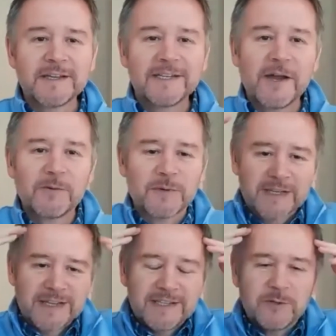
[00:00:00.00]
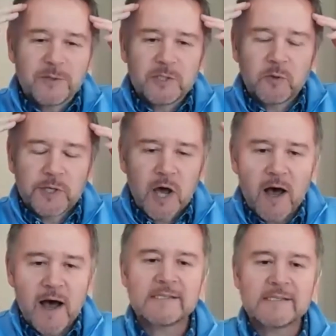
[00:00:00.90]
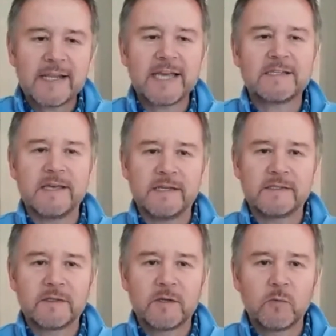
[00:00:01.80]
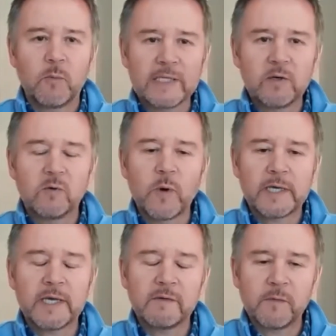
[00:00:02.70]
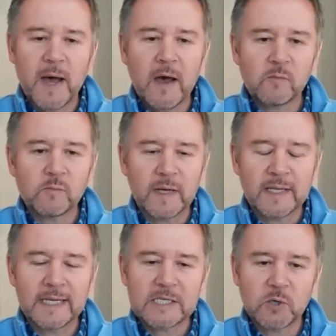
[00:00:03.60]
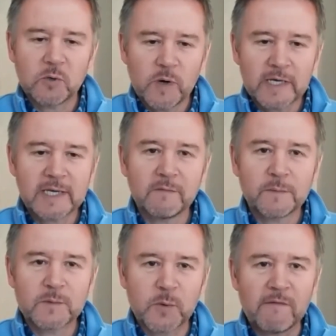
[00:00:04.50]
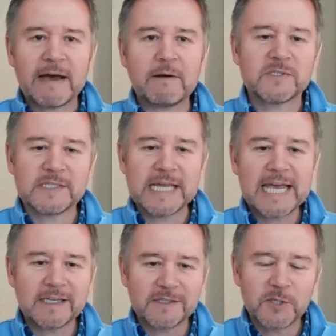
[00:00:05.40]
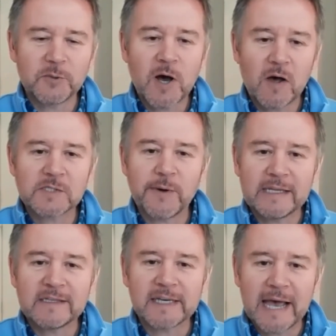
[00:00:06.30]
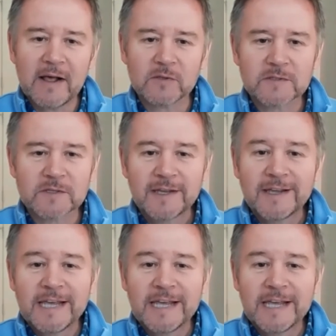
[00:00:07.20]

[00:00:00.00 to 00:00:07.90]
You know, you're not isolated when you're working from home unless you're working 12 hours a day and you can't do anything else.